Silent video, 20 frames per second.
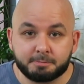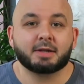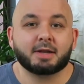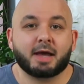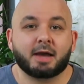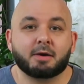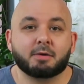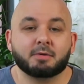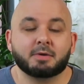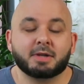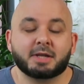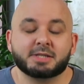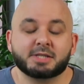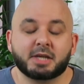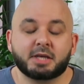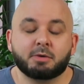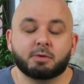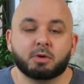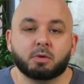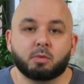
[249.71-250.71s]
Now, let's
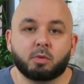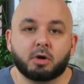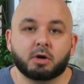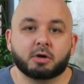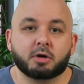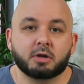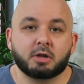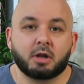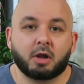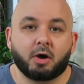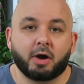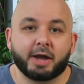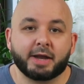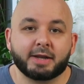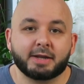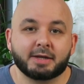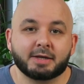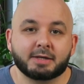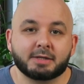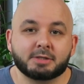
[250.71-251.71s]
say you want to work
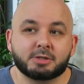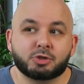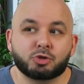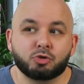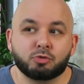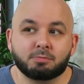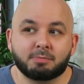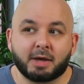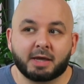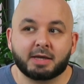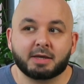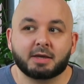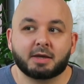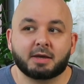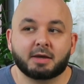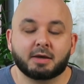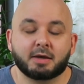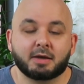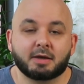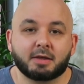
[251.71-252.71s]
online to
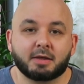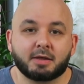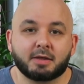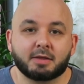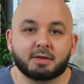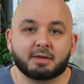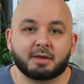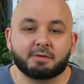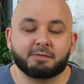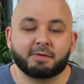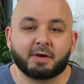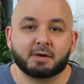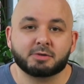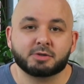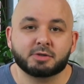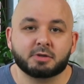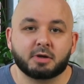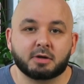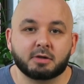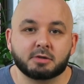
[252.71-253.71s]
make that
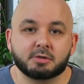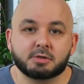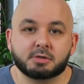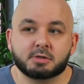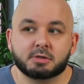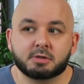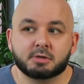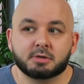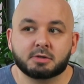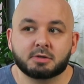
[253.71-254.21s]
$1,000.